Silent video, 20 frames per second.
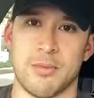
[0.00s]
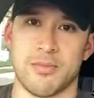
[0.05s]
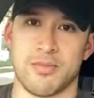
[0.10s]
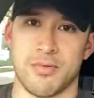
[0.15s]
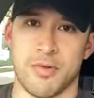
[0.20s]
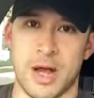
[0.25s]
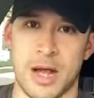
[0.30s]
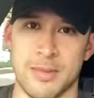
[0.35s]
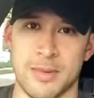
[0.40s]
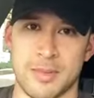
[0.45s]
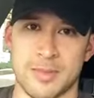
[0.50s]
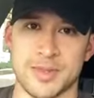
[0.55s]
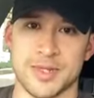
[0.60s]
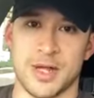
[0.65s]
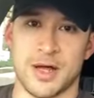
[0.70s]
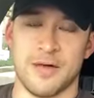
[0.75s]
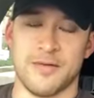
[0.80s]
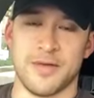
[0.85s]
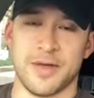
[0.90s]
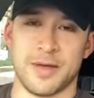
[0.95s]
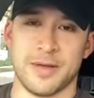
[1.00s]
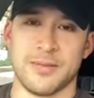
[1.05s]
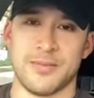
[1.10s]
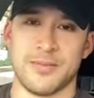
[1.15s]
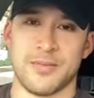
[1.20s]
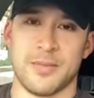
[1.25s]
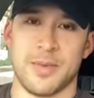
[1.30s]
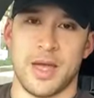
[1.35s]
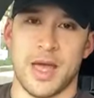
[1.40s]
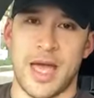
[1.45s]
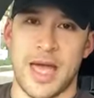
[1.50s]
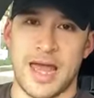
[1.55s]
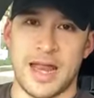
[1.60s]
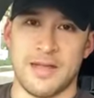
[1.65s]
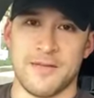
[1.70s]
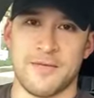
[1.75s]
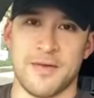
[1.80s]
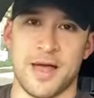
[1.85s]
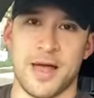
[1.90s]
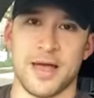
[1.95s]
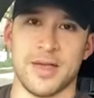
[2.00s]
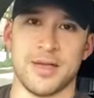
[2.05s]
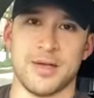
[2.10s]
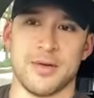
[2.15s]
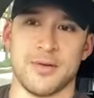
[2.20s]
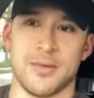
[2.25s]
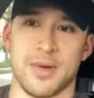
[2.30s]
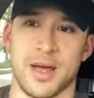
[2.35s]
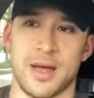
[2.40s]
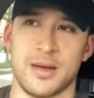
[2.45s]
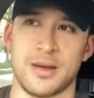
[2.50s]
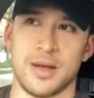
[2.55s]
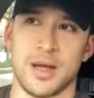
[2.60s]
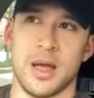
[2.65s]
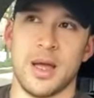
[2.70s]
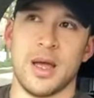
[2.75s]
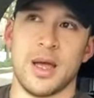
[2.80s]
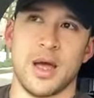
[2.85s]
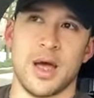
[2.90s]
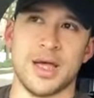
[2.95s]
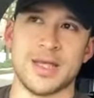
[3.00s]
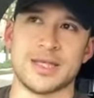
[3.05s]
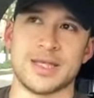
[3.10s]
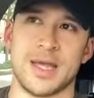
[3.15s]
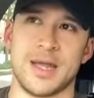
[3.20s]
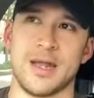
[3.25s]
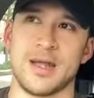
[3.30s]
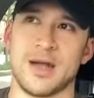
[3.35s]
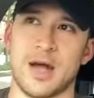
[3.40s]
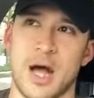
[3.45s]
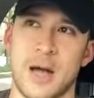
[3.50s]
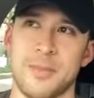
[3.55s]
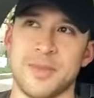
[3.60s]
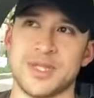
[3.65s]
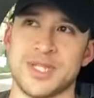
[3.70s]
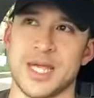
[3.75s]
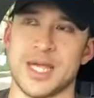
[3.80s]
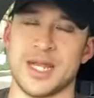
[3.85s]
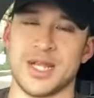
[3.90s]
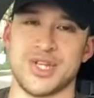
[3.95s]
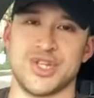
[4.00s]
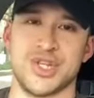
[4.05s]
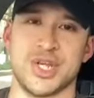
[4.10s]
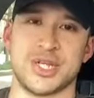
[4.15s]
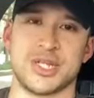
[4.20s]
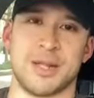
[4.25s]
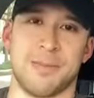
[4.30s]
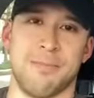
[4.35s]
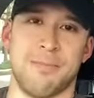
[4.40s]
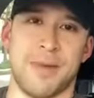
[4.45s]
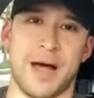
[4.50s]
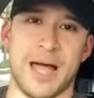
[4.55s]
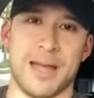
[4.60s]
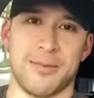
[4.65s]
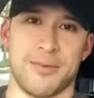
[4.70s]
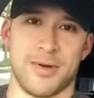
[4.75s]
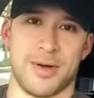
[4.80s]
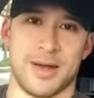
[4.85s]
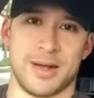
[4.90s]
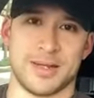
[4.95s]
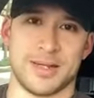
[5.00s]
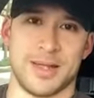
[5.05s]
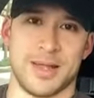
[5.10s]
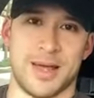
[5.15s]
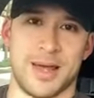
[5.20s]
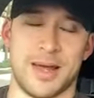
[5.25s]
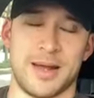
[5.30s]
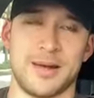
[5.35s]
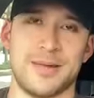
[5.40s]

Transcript: problem solving, adding value, right? Us getting compensated is just a byproduct of that.